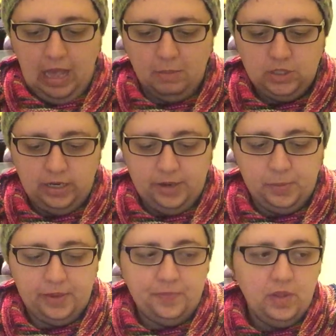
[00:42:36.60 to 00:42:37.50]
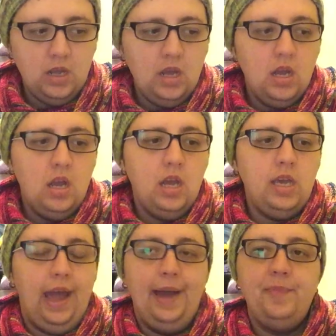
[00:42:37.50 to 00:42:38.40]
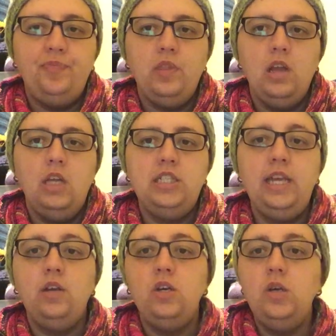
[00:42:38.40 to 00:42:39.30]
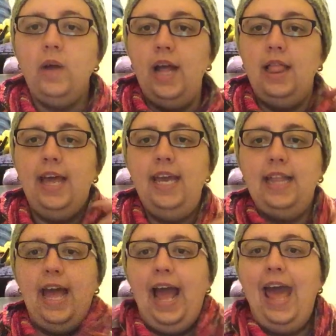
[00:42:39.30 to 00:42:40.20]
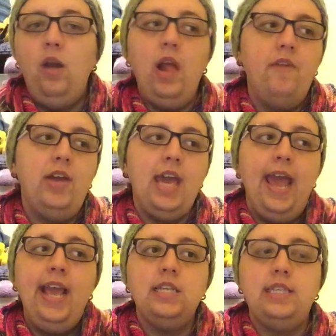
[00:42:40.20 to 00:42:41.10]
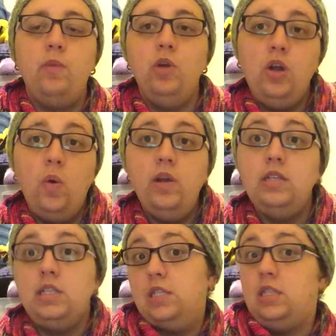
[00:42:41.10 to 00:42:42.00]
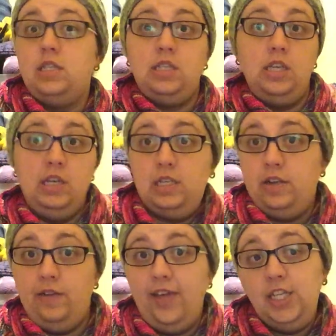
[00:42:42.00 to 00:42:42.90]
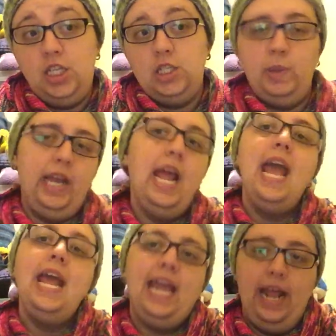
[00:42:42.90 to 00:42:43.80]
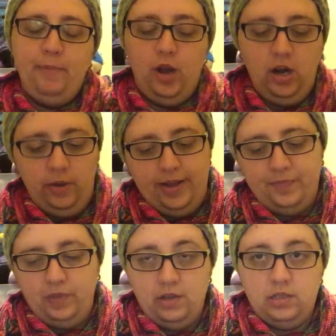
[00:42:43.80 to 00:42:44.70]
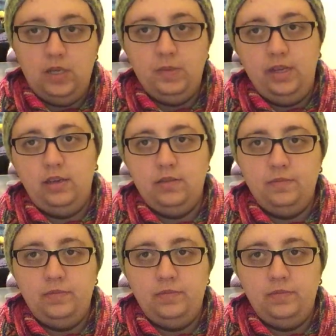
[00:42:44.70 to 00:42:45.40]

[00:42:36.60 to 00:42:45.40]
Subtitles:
Amazon now, but yeah. She's like, "Ooh, I like that. I don't have a case, and we're going to the convention this weekend. Can I borrow it?" So I'm like,